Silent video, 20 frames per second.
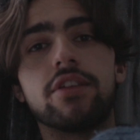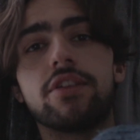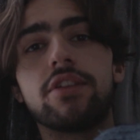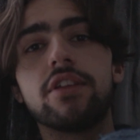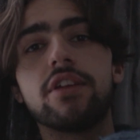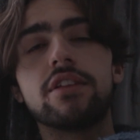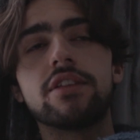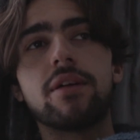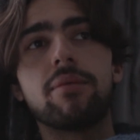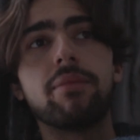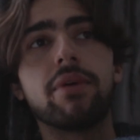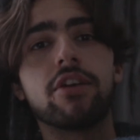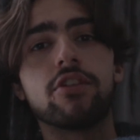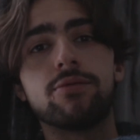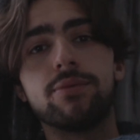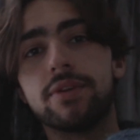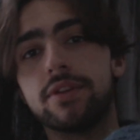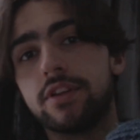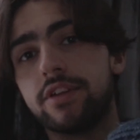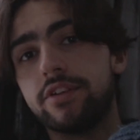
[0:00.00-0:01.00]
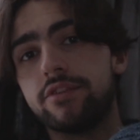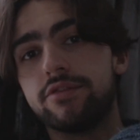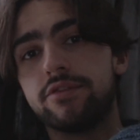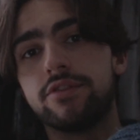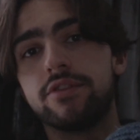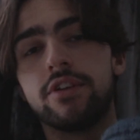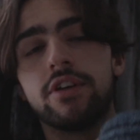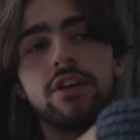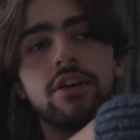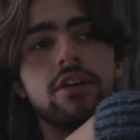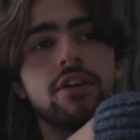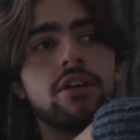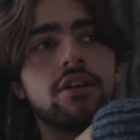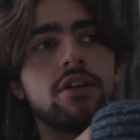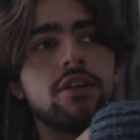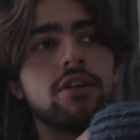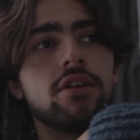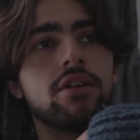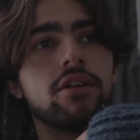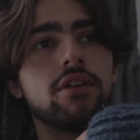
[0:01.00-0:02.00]
thing that makes me live.
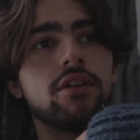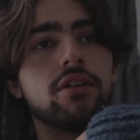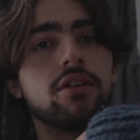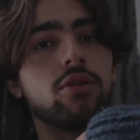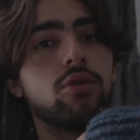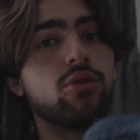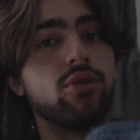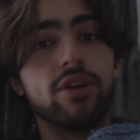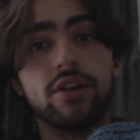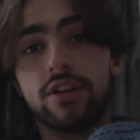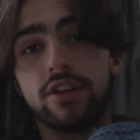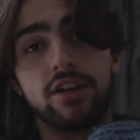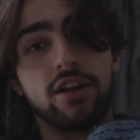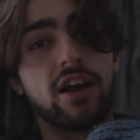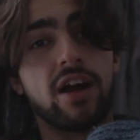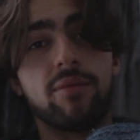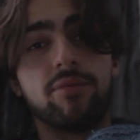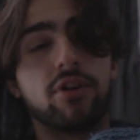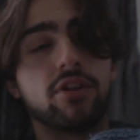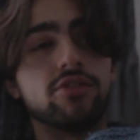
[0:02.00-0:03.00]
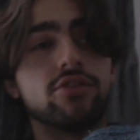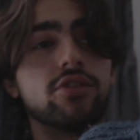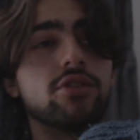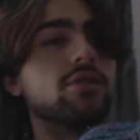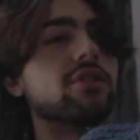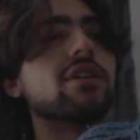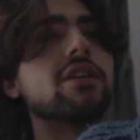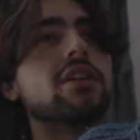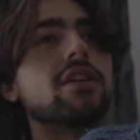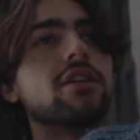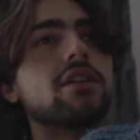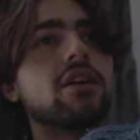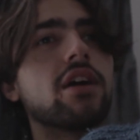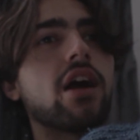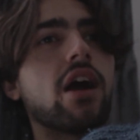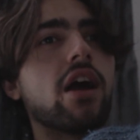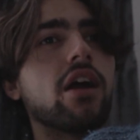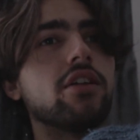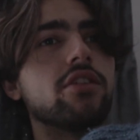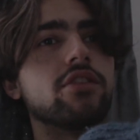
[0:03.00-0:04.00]
Really, I'm not joking.
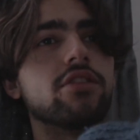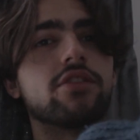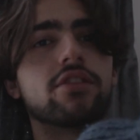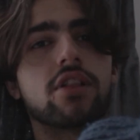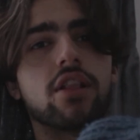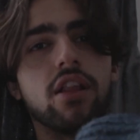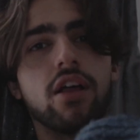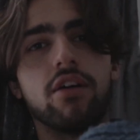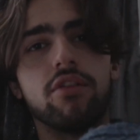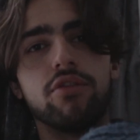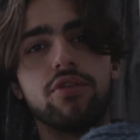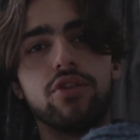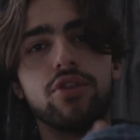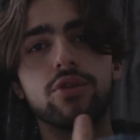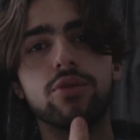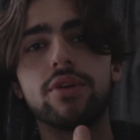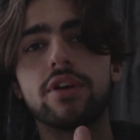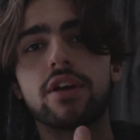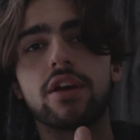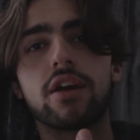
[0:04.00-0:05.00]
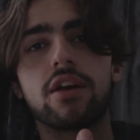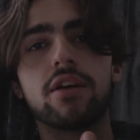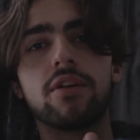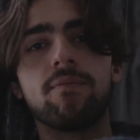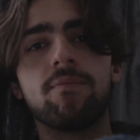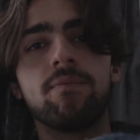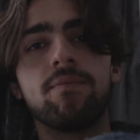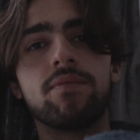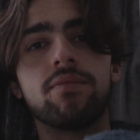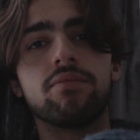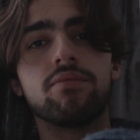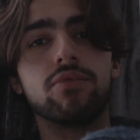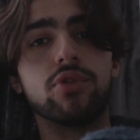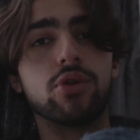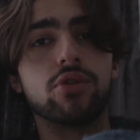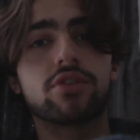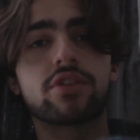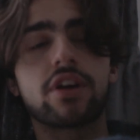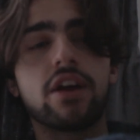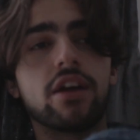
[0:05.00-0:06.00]
I just love doing
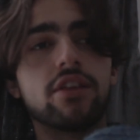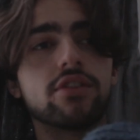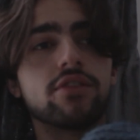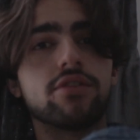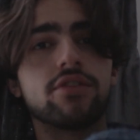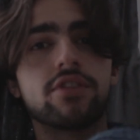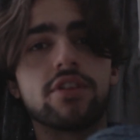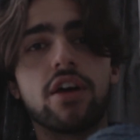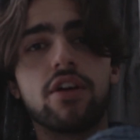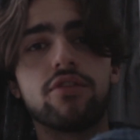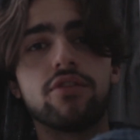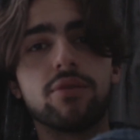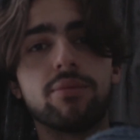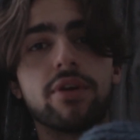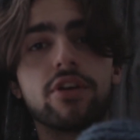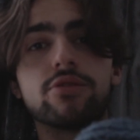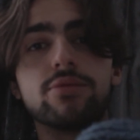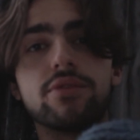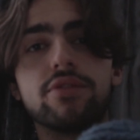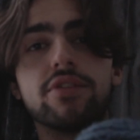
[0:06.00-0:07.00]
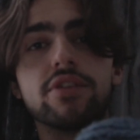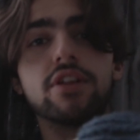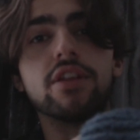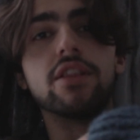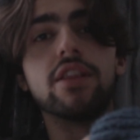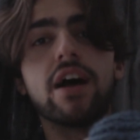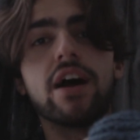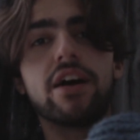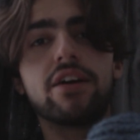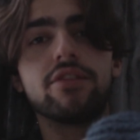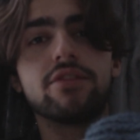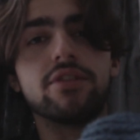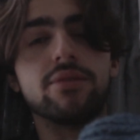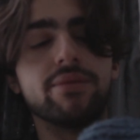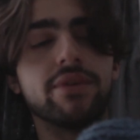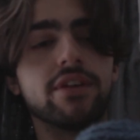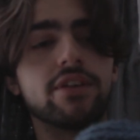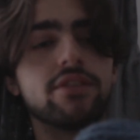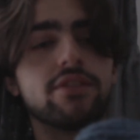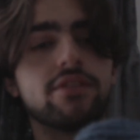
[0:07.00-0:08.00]
those kinds of stuff. It makes me feel alive. It
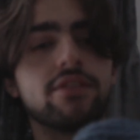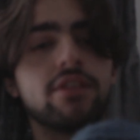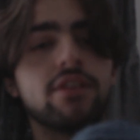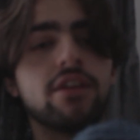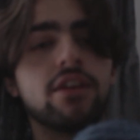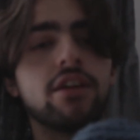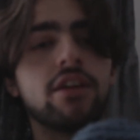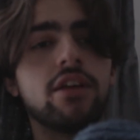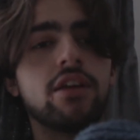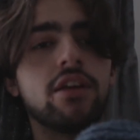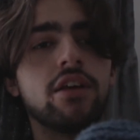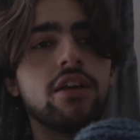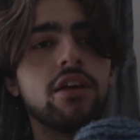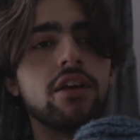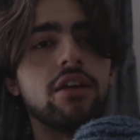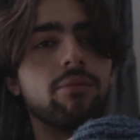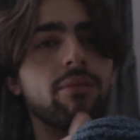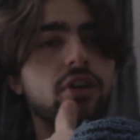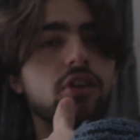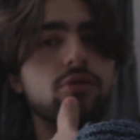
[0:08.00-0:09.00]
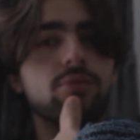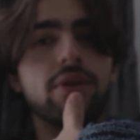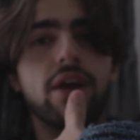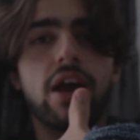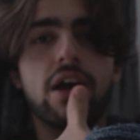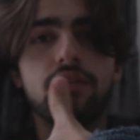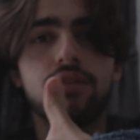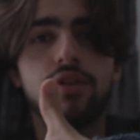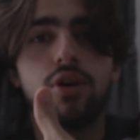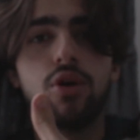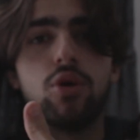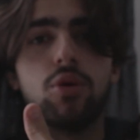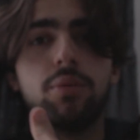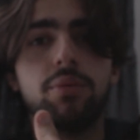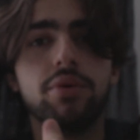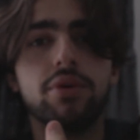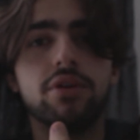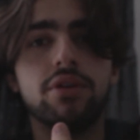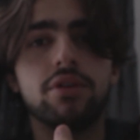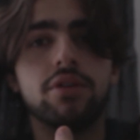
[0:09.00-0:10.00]
makes me have hope
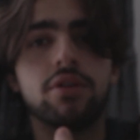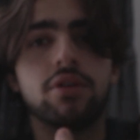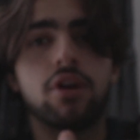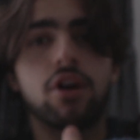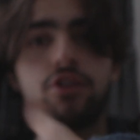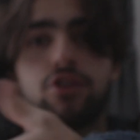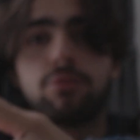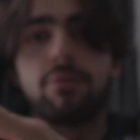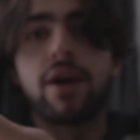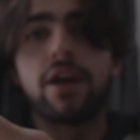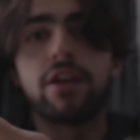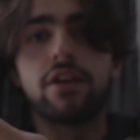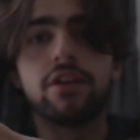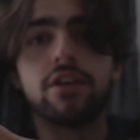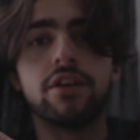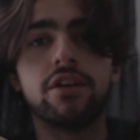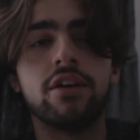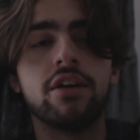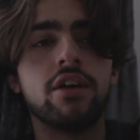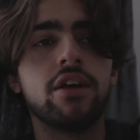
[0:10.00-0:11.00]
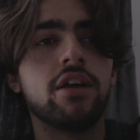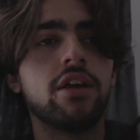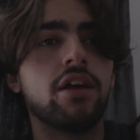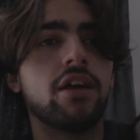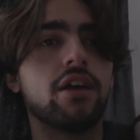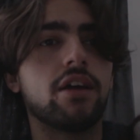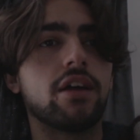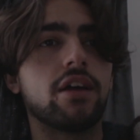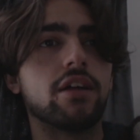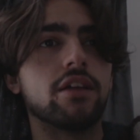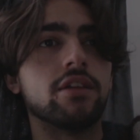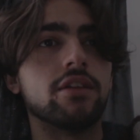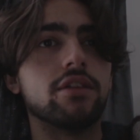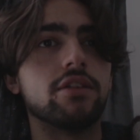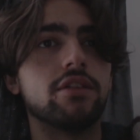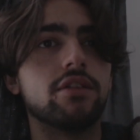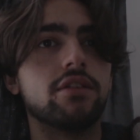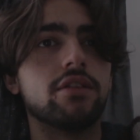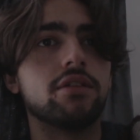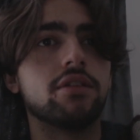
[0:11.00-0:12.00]
on humanity
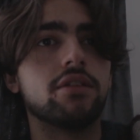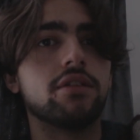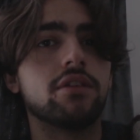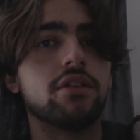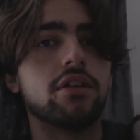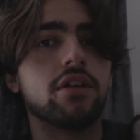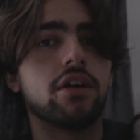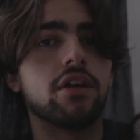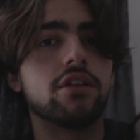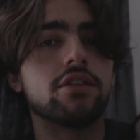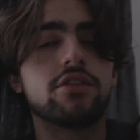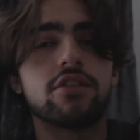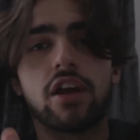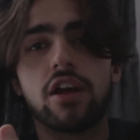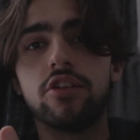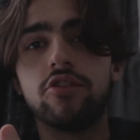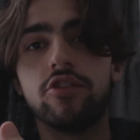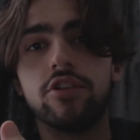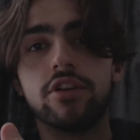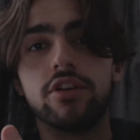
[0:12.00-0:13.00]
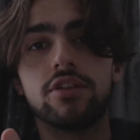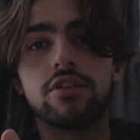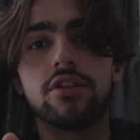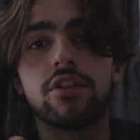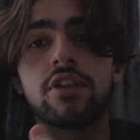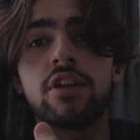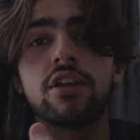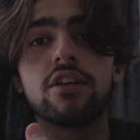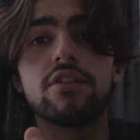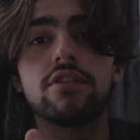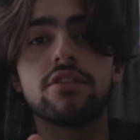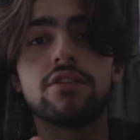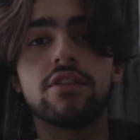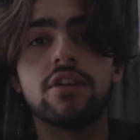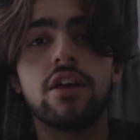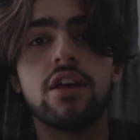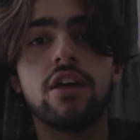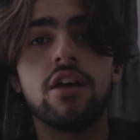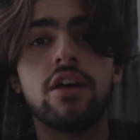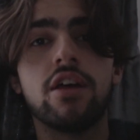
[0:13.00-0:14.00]
and changing things.
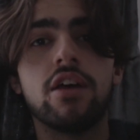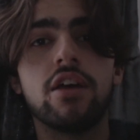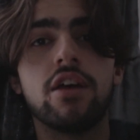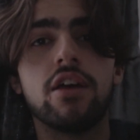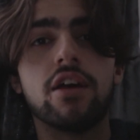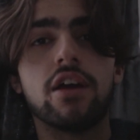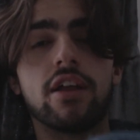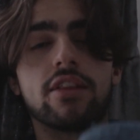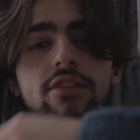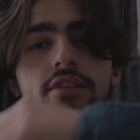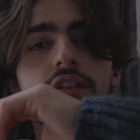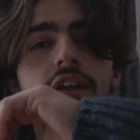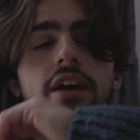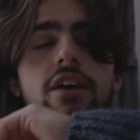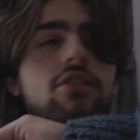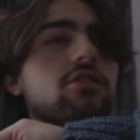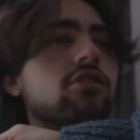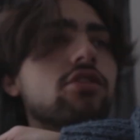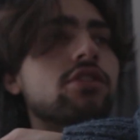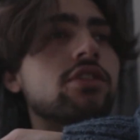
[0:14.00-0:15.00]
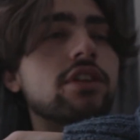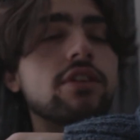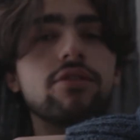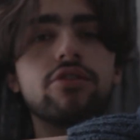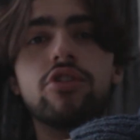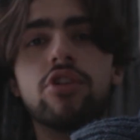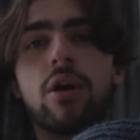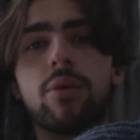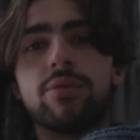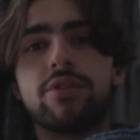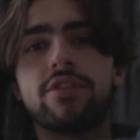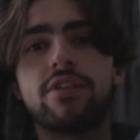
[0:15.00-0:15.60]
It's like Steve Jobs